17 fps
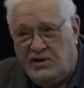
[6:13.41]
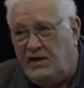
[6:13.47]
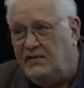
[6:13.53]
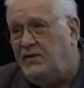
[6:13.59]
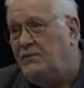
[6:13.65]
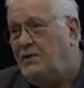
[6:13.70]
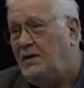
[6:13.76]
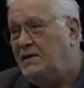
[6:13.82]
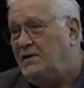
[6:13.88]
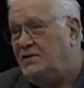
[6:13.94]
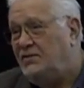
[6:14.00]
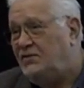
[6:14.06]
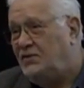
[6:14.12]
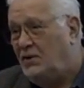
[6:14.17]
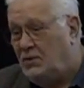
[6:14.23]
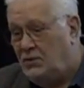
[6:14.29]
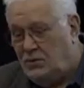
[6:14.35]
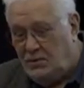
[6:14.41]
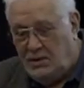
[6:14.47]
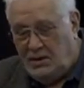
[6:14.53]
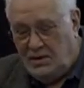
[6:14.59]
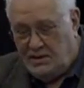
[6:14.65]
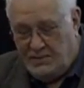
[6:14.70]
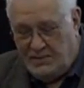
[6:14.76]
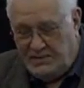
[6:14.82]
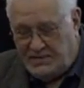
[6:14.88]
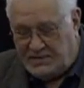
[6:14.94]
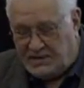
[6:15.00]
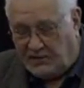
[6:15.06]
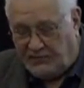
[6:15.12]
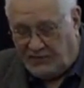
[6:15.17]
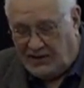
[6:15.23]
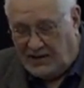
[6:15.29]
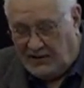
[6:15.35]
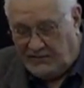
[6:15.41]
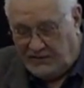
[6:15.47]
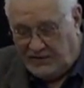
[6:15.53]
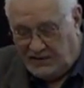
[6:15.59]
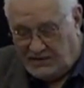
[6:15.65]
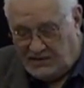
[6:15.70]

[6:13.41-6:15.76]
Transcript: Even when there's no stuff left,